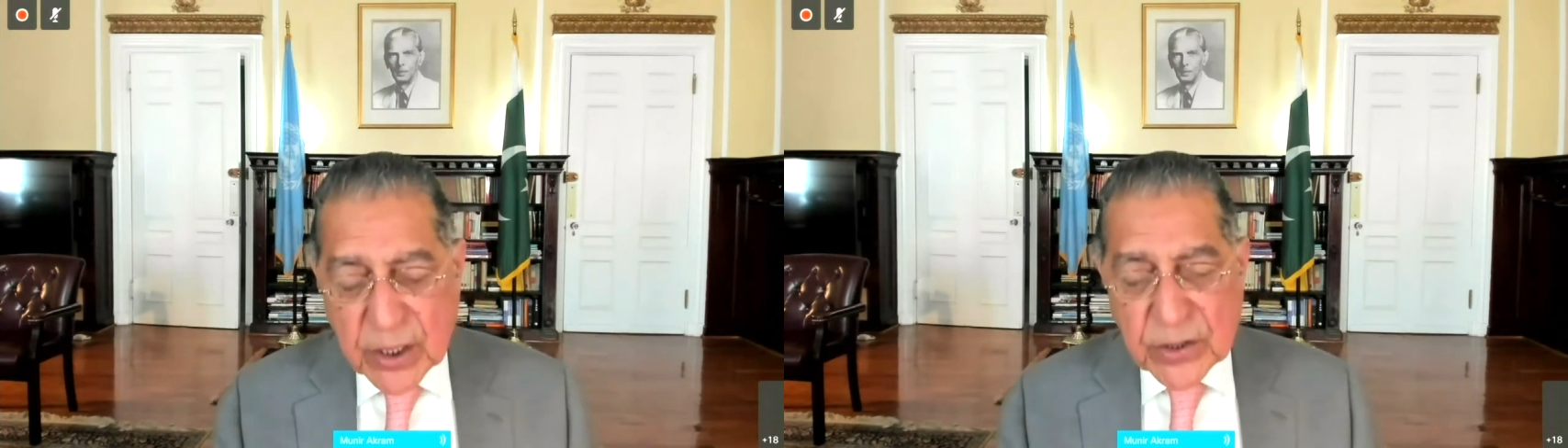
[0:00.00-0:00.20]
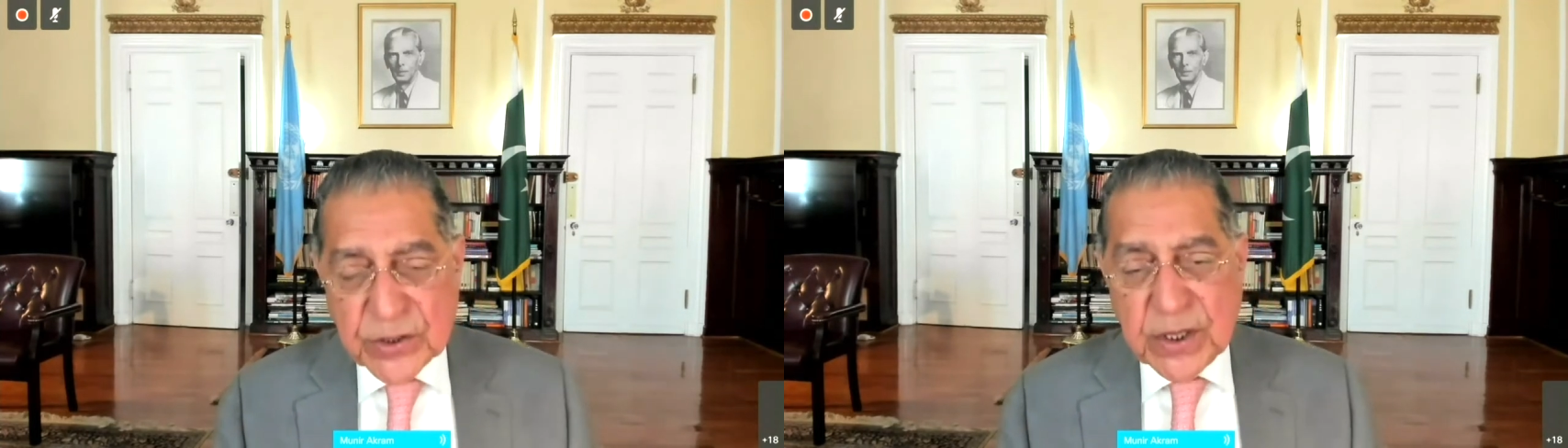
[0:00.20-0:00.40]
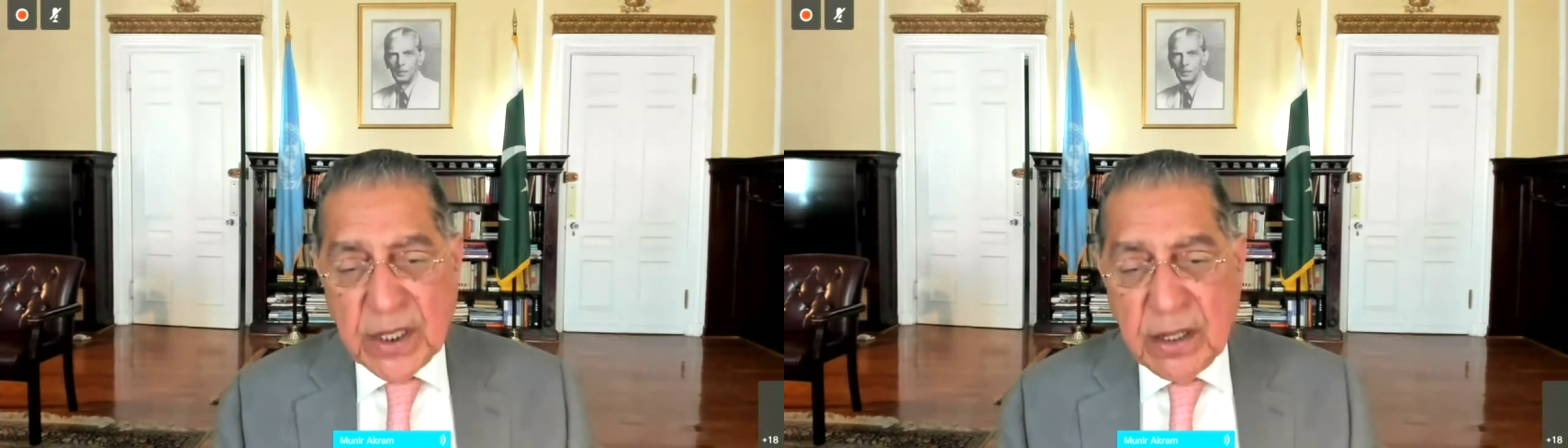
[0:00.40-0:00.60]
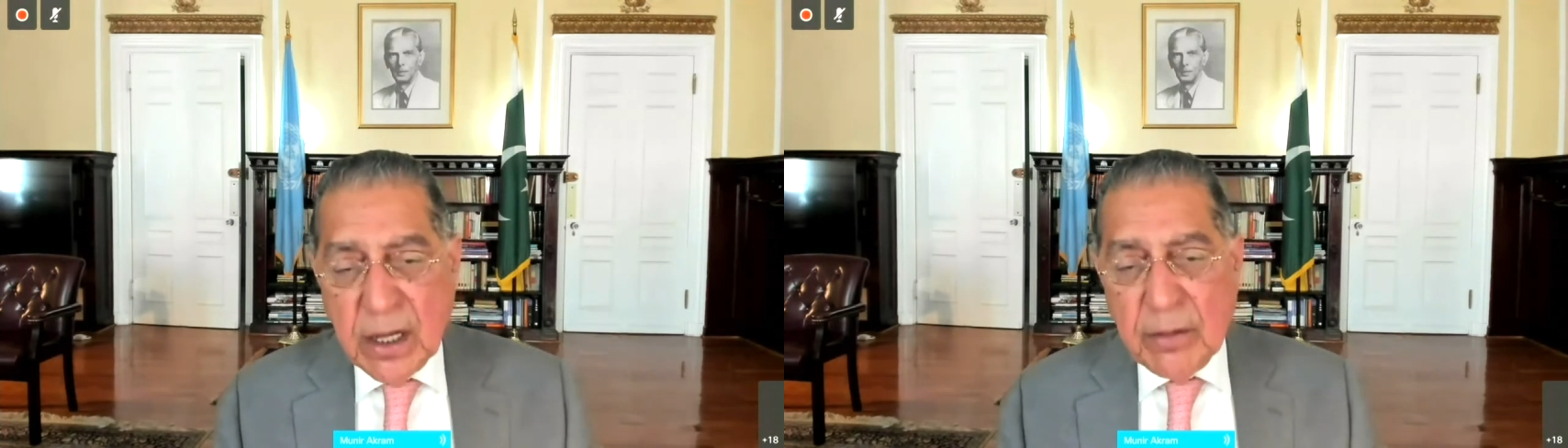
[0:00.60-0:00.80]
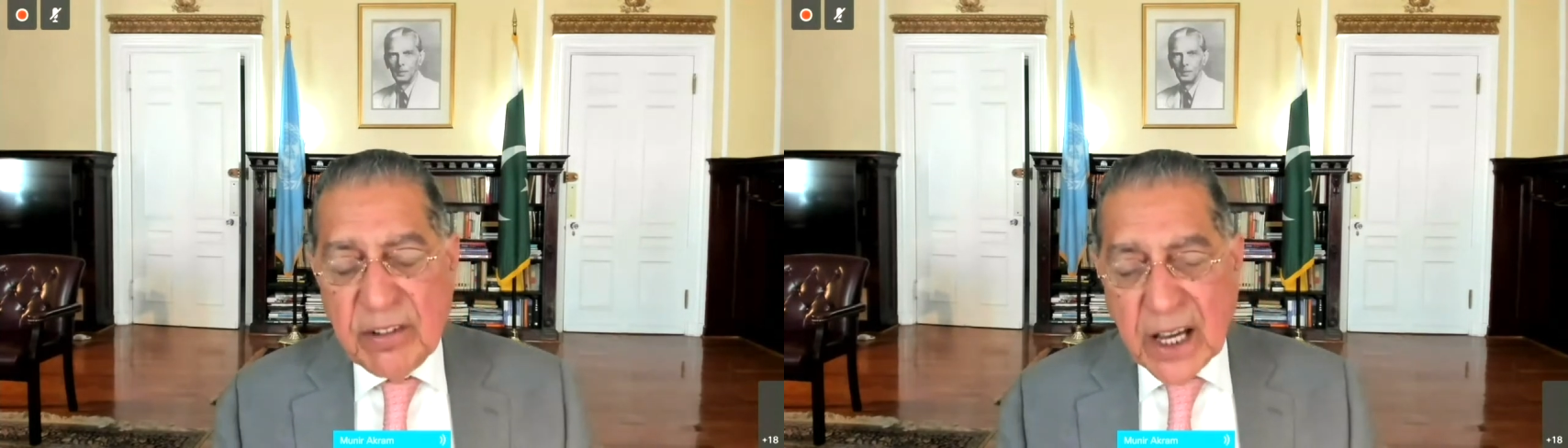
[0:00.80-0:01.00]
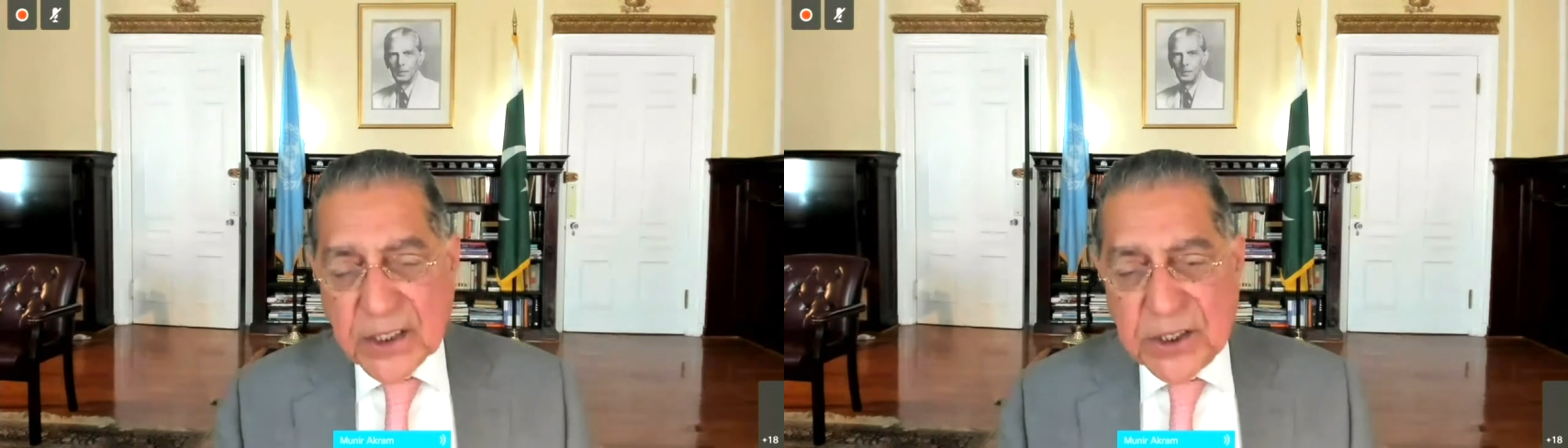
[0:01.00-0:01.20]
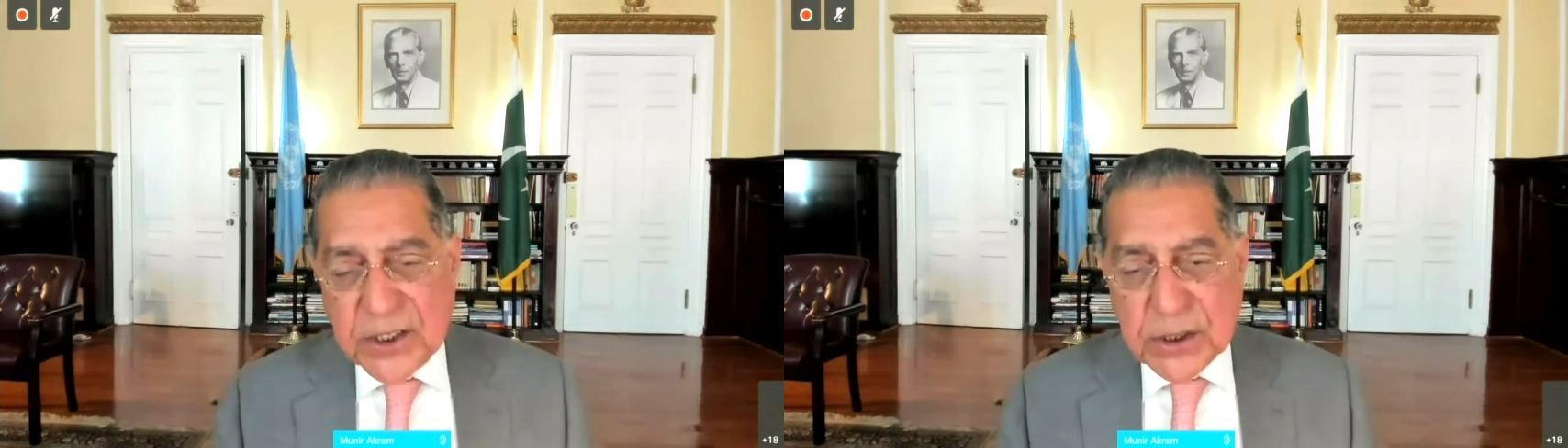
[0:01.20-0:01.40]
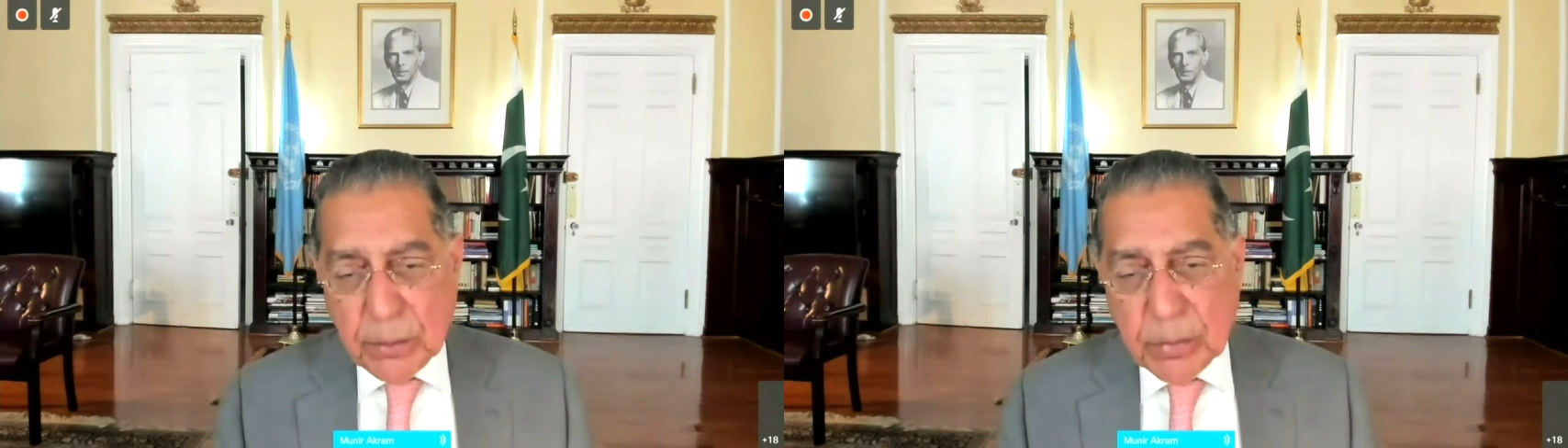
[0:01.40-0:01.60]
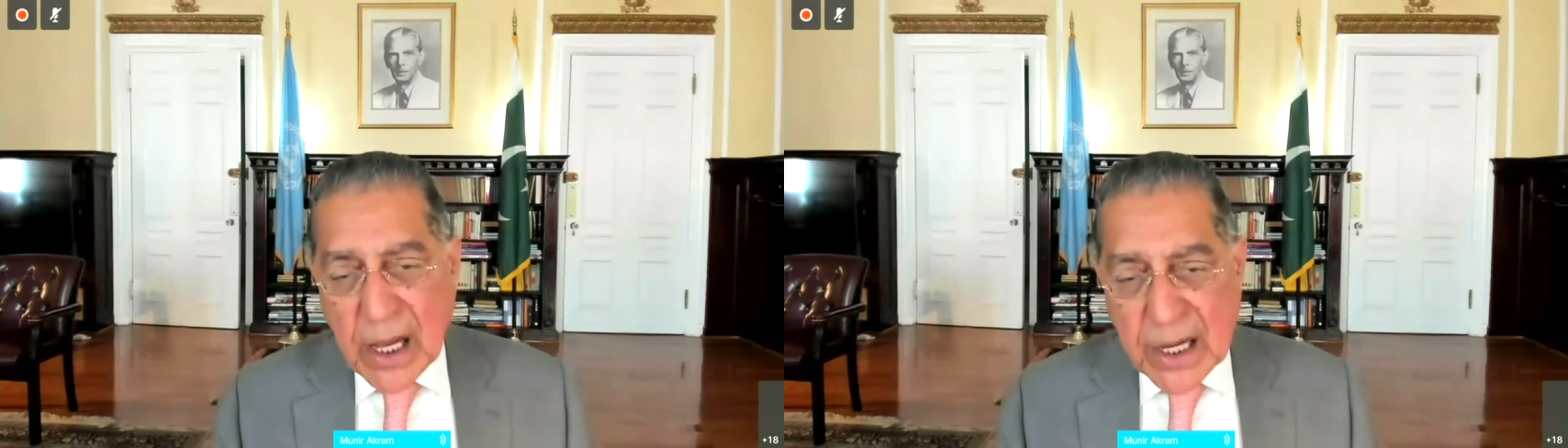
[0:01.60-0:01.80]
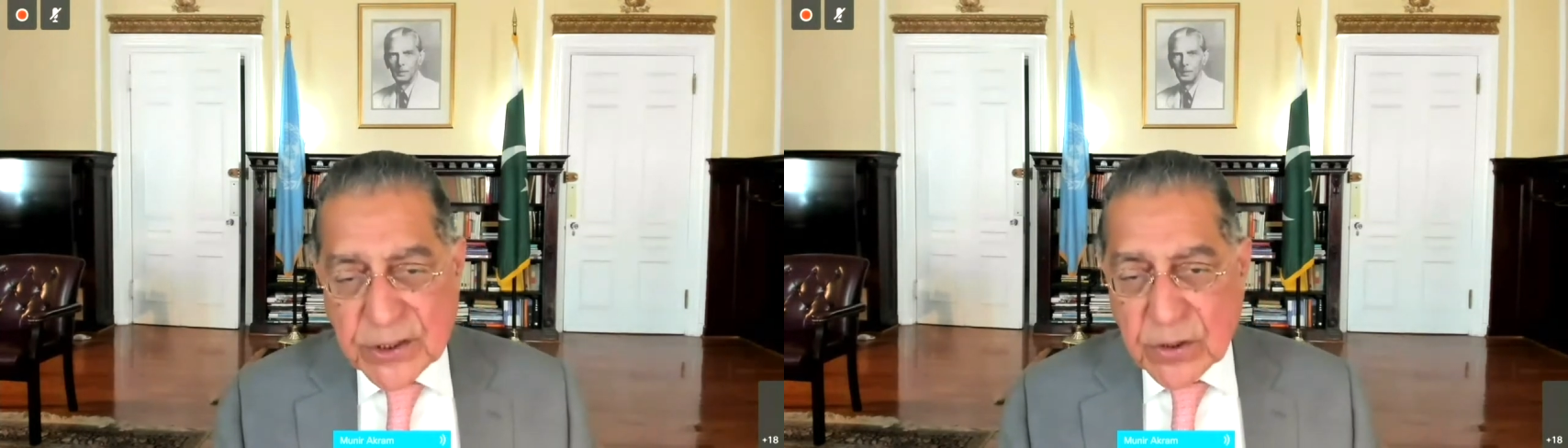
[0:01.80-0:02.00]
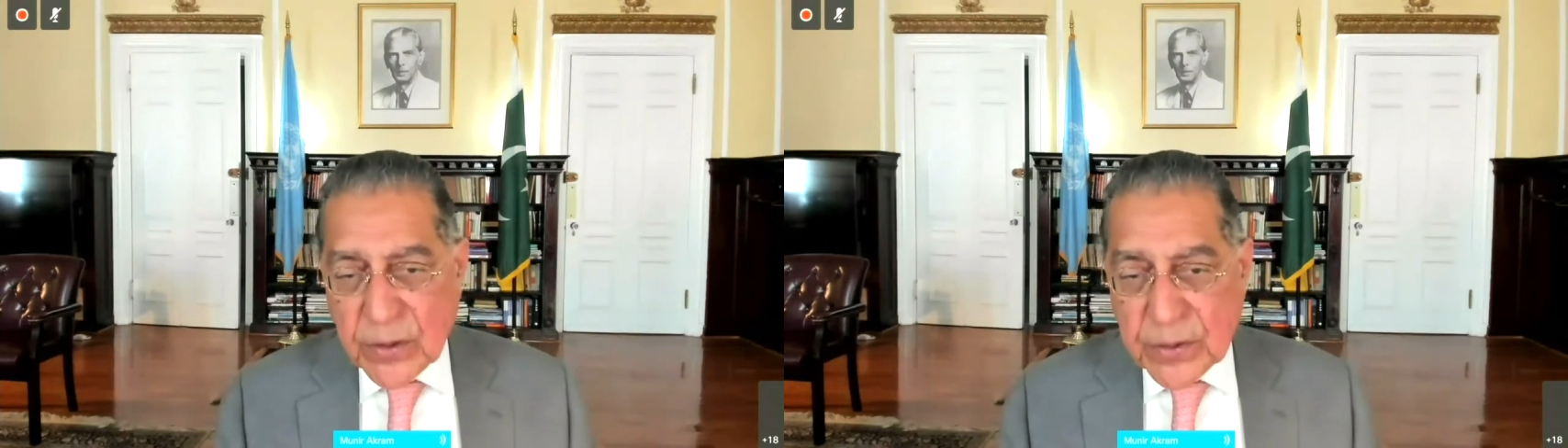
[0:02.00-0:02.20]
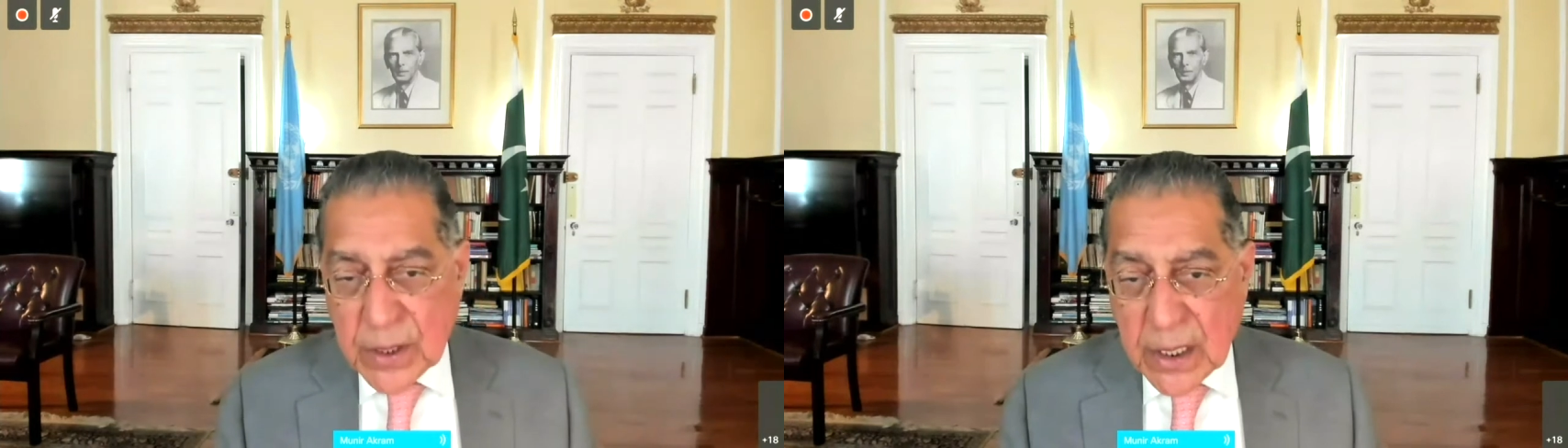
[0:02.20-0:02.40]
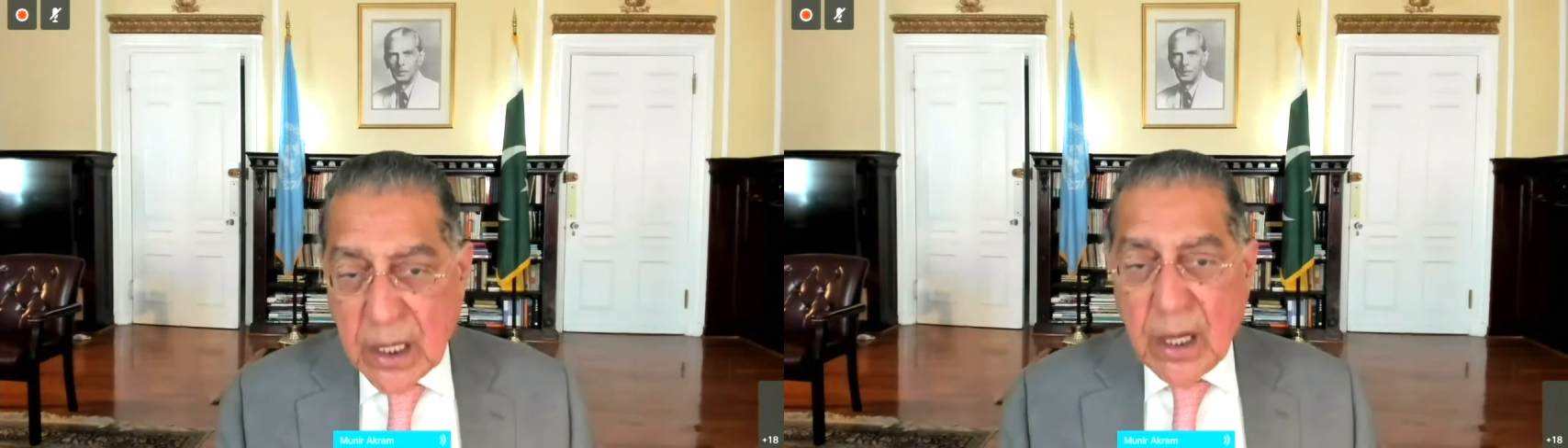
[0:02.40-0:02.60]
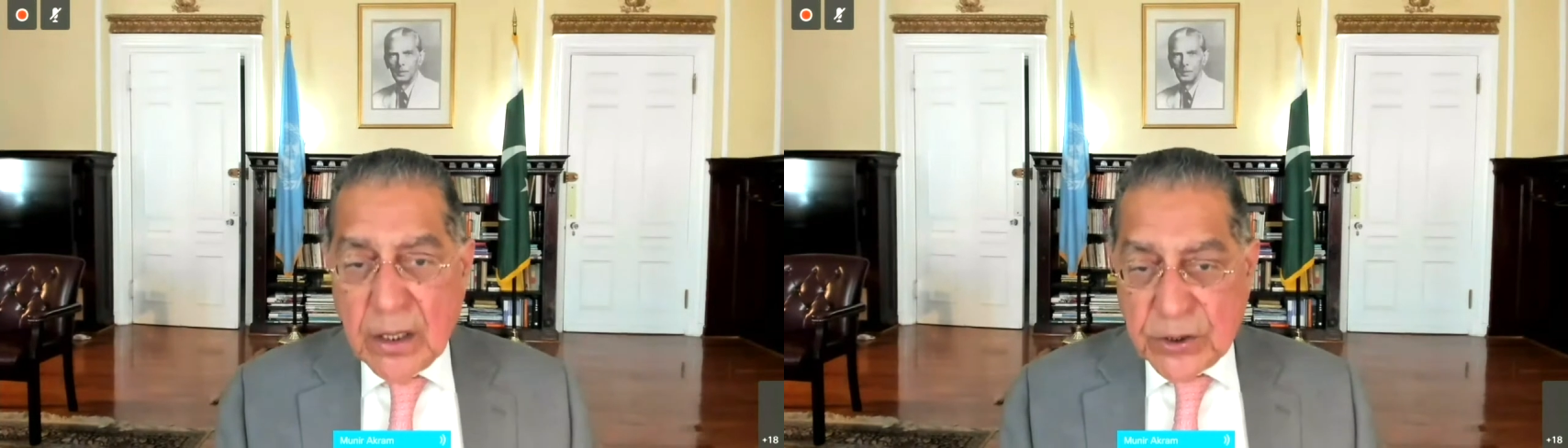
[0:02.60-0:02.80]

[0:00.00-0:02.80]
because the vaccine supply is not there.